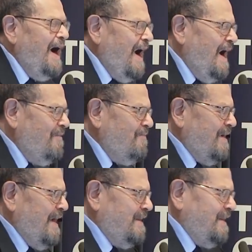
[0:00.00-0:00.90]

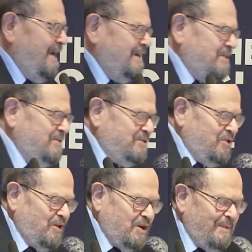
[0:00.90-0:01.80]
What I'd like to
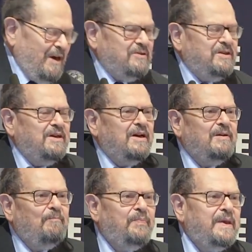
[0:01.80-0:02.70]
talk about
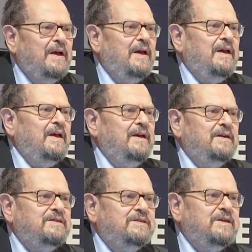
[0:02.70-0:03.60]
today
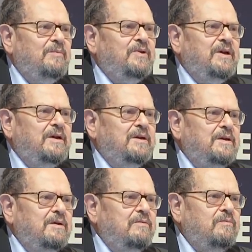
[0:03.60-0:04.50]
is something
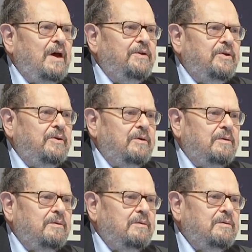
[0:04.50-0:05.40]

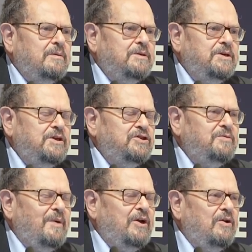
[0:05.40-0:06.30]
rather dear
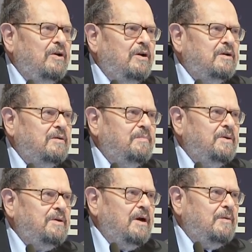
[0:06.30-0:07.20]
to my heart
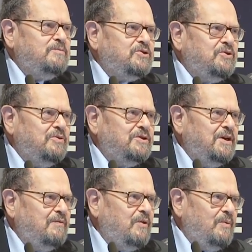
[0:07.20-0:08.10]
but obscure
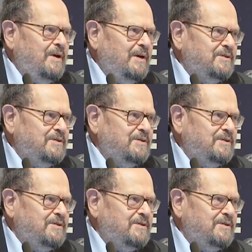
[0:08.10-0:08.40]
to everyone